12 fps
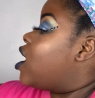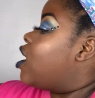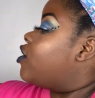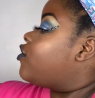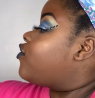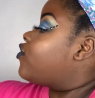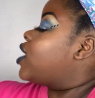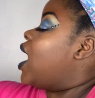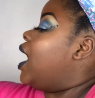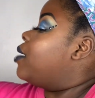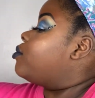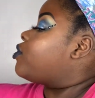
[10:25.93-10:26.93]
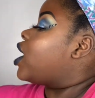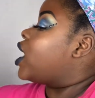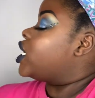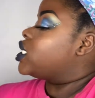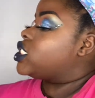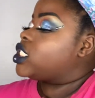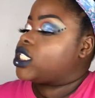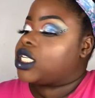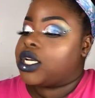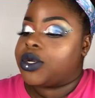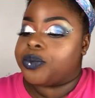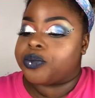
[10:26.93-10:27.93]
a flat brush,
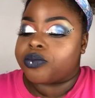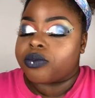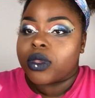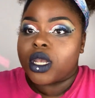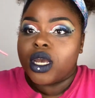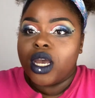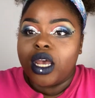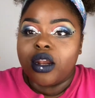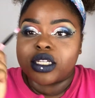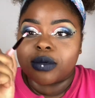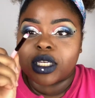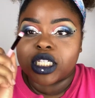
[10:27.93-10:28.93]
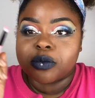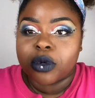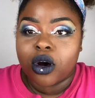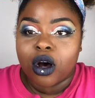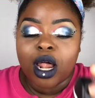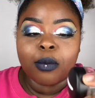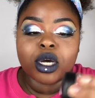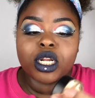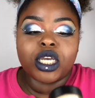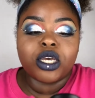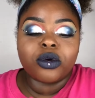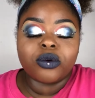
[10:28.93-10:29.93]
something small. I'm gonna
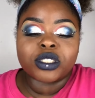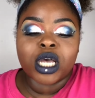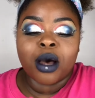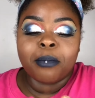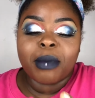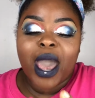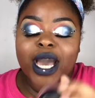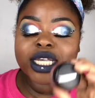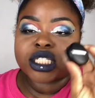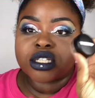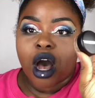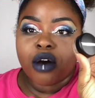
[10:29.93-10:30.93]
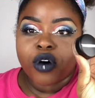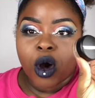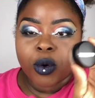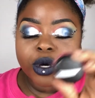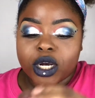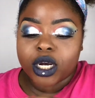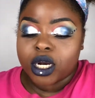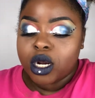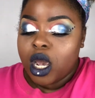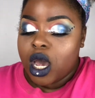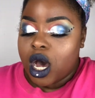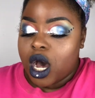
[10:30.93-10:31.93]
use a MAC Soft Ochre
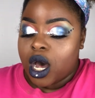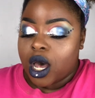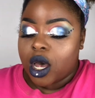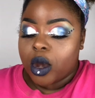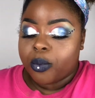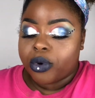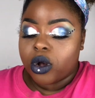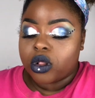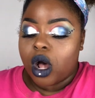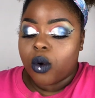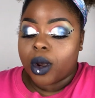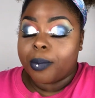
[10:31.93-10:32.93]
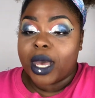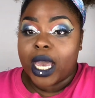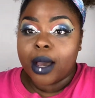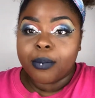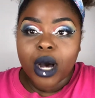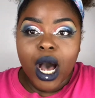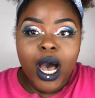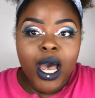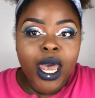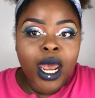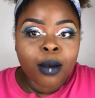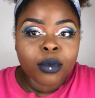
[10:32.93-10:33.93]
Pro Longwear paint pot,
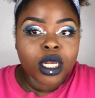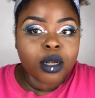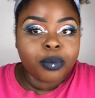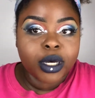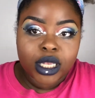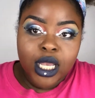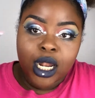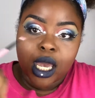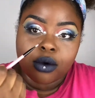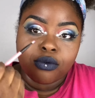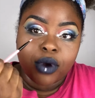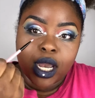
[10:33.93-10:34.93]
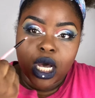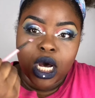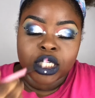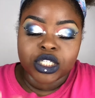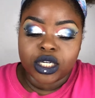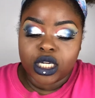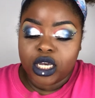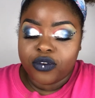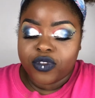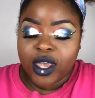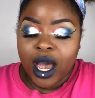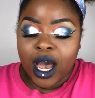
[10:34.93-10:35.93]
and I'm gonna put that like right underneath
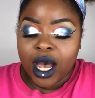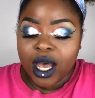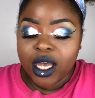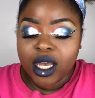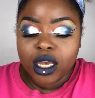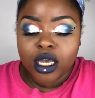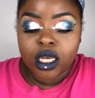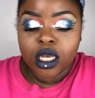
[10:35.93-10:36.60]
the eye.